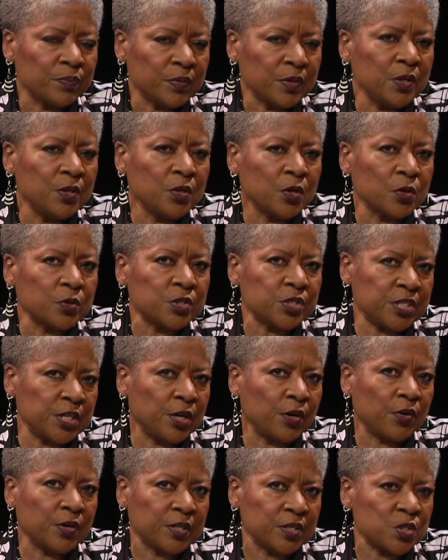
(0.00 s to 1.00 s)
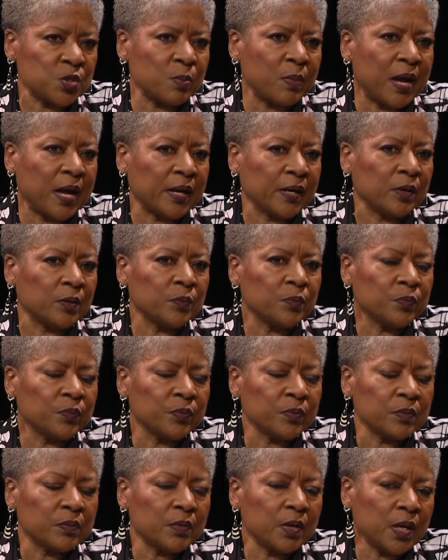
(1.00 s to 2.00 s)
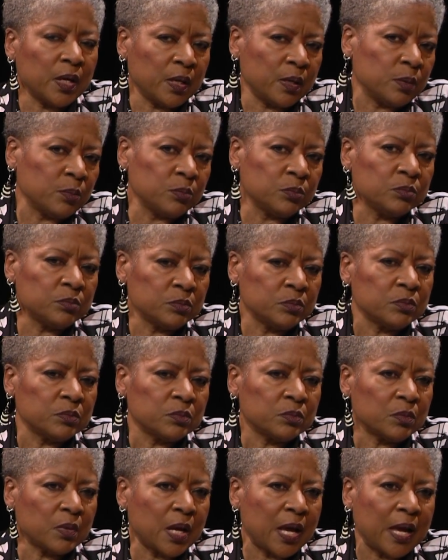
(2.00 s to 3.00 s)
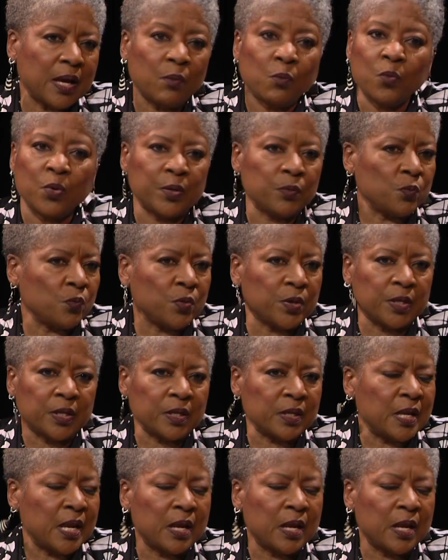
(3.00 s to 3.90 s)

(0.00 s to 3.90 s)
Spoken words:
you know, Sharing a Smile, I went with it.